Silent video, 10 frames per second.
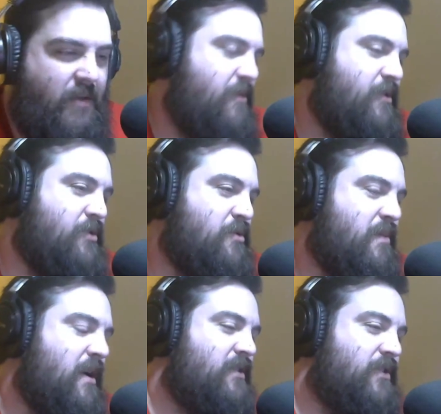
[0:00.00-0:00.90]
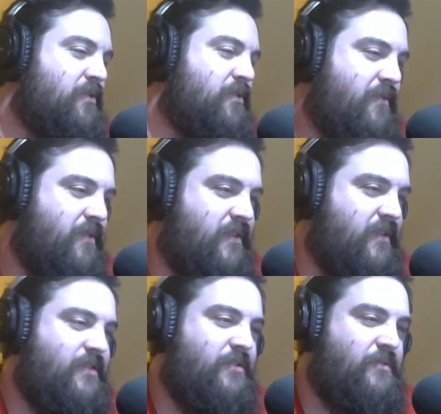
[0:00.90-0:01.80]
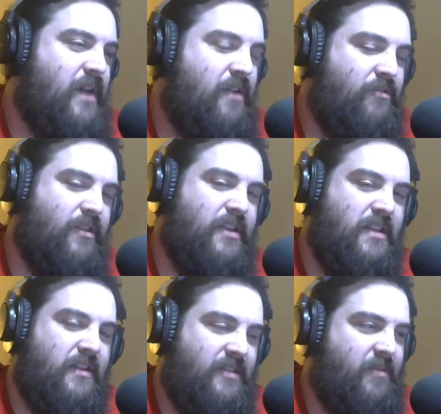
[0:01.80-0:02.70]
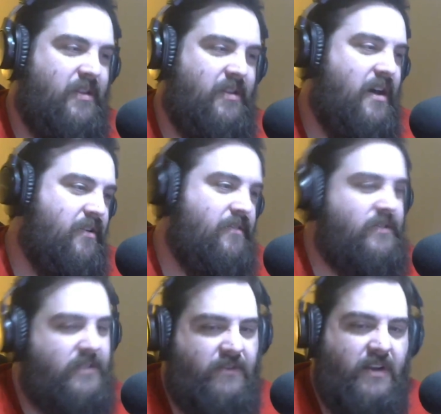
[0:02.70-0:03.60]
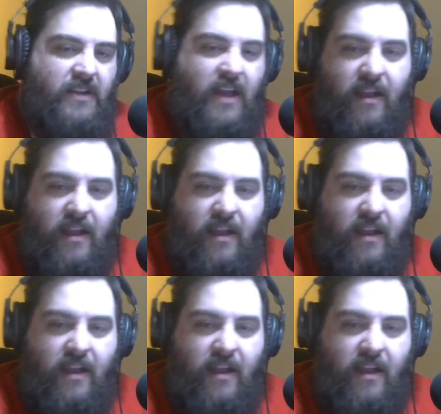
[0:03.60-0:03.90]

use a repository for this. That'll clean things up a lot, or stuff like that.